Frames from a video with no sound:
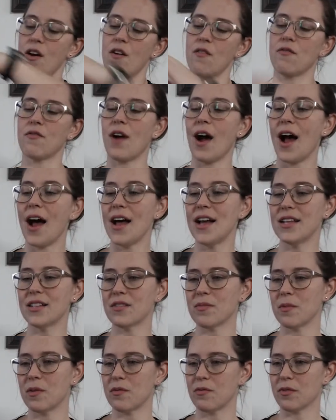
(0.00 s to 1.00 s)
Fries
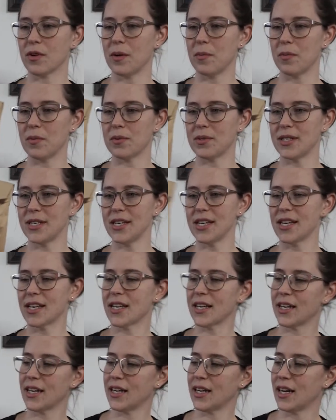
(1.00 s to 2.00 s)
from the Fruit
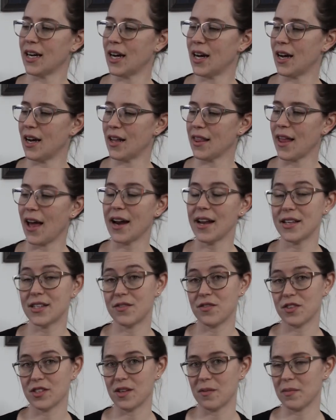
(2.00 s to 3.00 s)
Boutique. That is
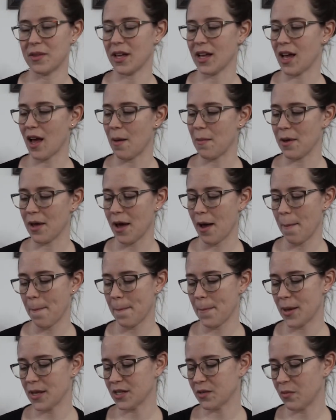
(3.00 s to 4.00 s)
for something coming up
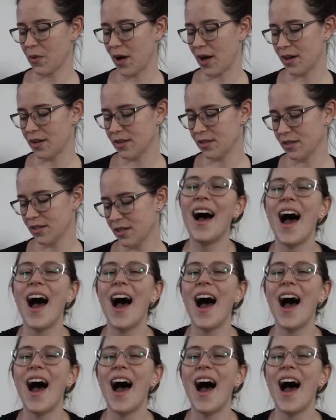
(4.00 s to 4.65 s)
as well.